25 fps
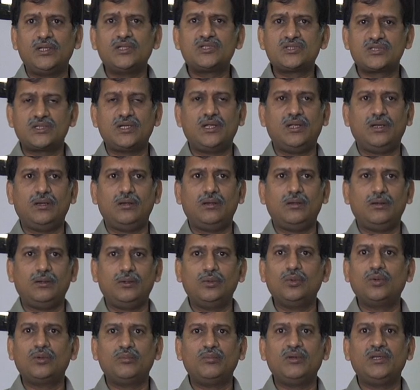It's like
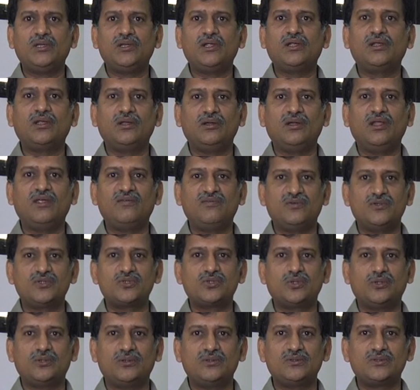you and me taking life
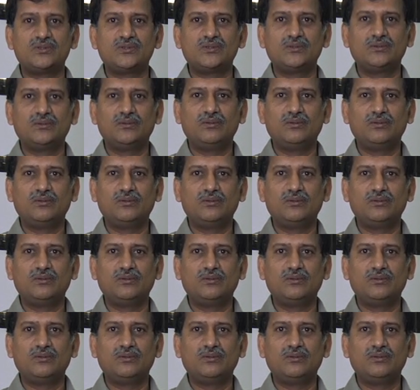insurance.